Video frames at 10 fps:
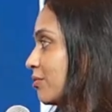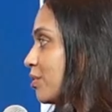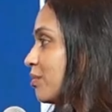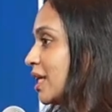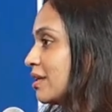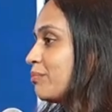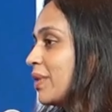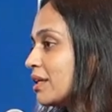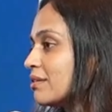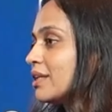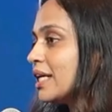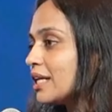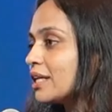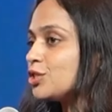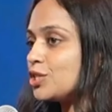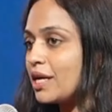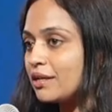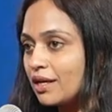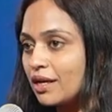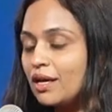for better data
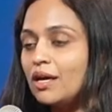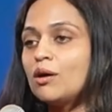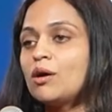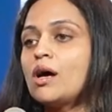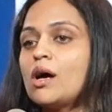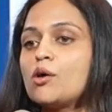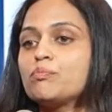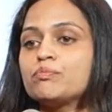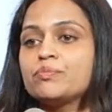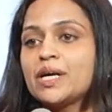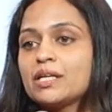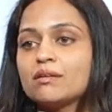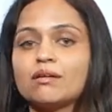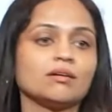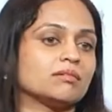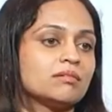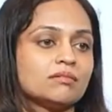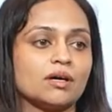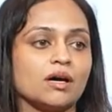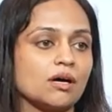sharing, better
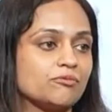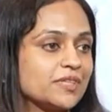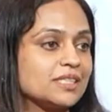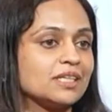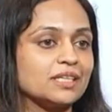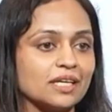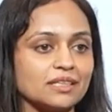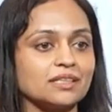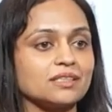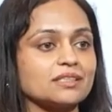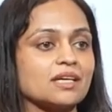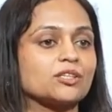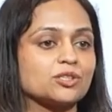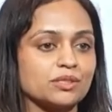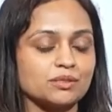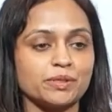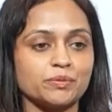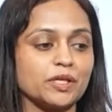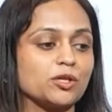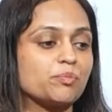facilitated discussions
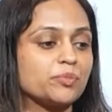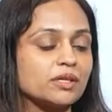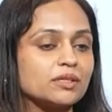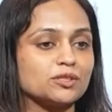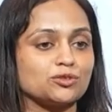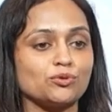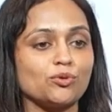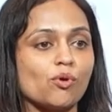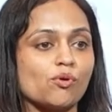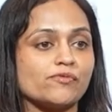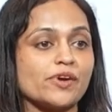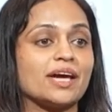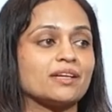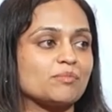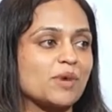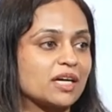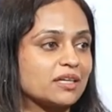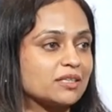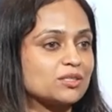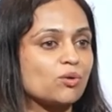between your peers to know where the
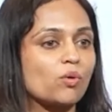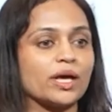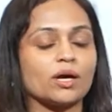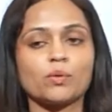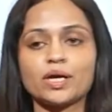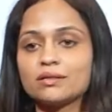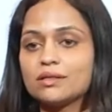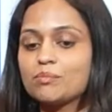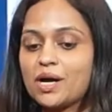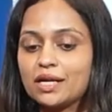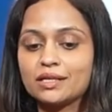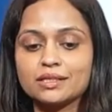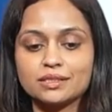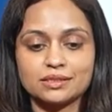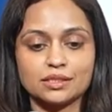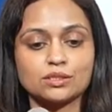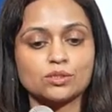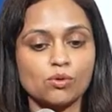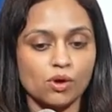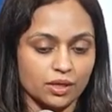market is going, where the demand is, and
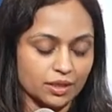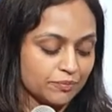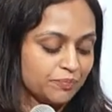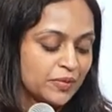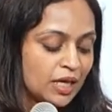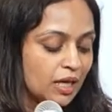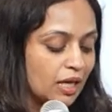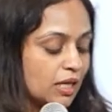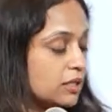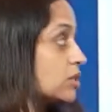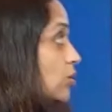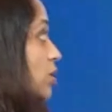so on. And so